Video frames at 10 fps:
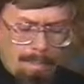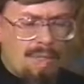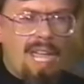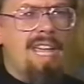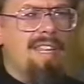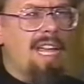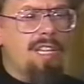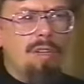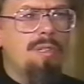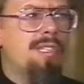they
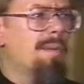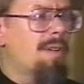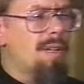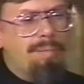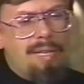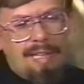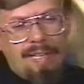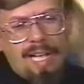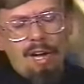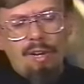used them
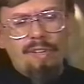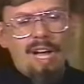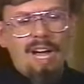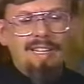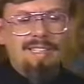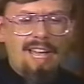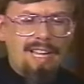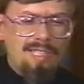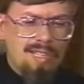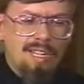completely out of
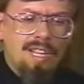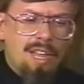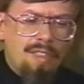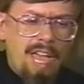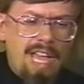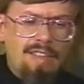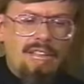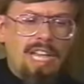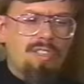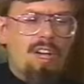context.
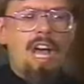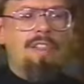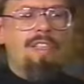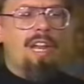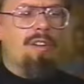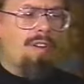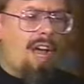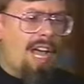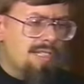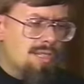They taught that
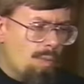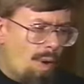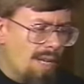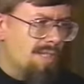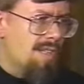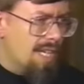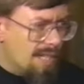Christ was the